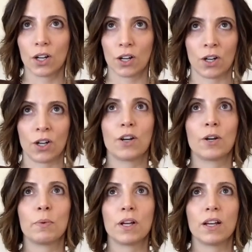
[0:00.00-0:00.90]

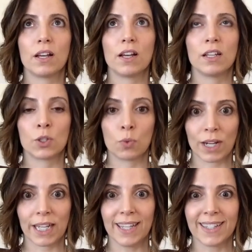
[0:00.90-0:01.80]
Herb
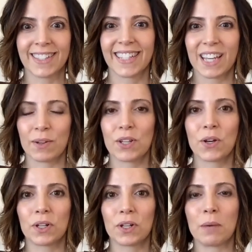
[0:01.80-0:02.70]
20. And when you
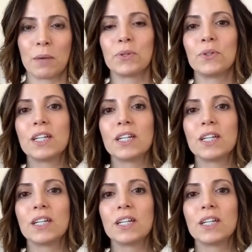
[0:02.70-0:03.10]
go to Nambu